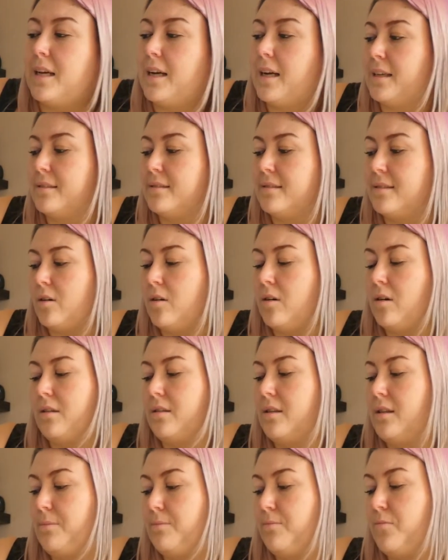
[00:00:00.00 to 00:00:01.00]
and oh,
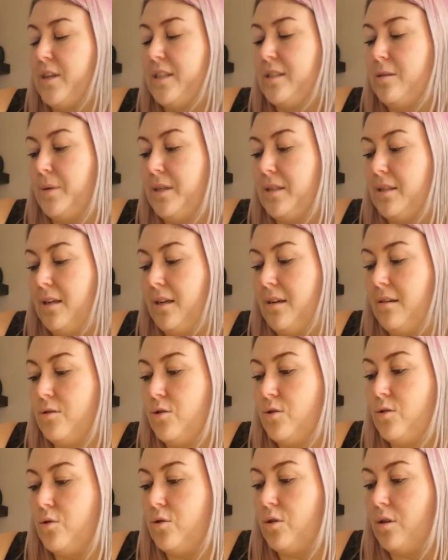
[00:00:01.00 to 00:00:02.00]
the recipes in it are
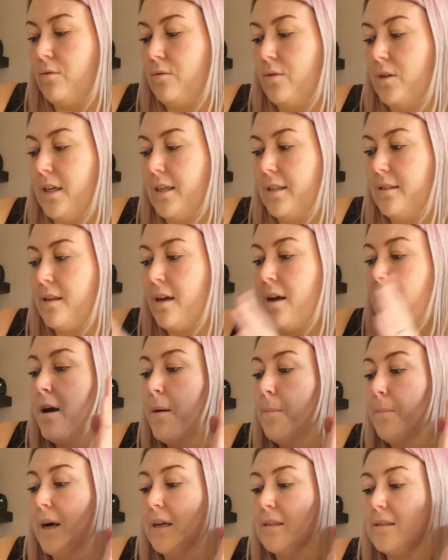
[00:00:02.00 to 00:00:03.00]
so nice.
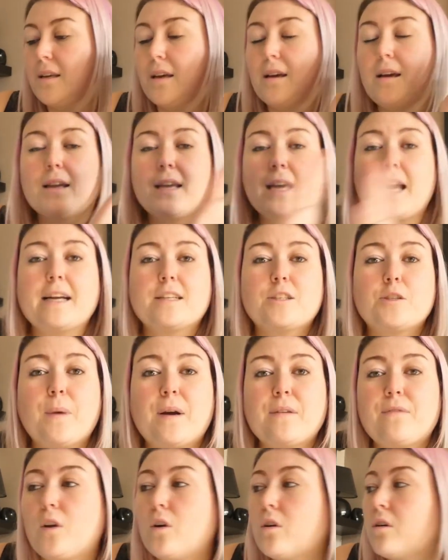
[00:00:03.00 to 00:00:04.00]
But catch my
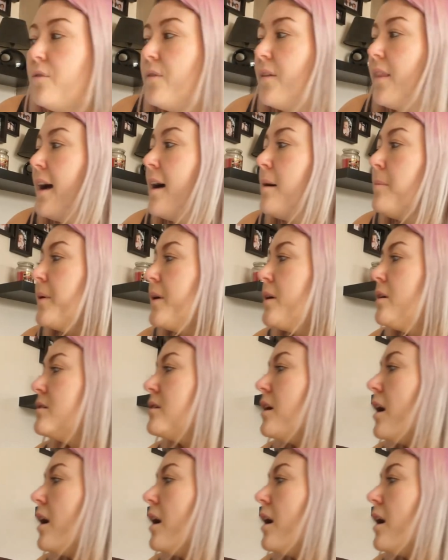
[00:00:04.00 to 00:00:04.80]
vlog for that, because